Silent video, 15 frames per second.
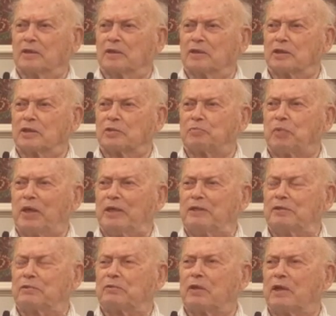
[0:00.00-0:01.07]

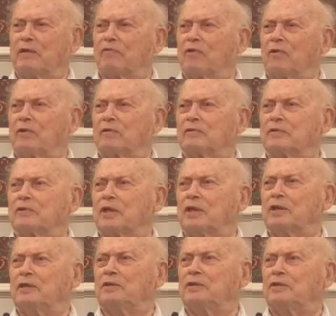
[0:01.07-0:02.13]
space travel
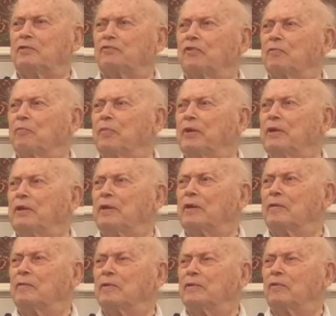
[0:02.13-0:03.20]
changed from
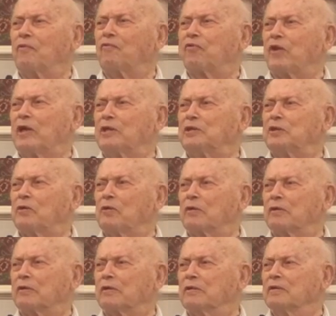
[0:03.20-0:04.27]
being Flash
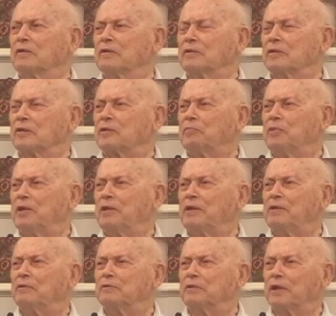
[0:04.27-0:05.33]
Gordon to
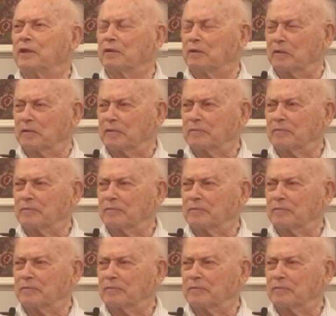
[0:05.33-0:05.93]
being real.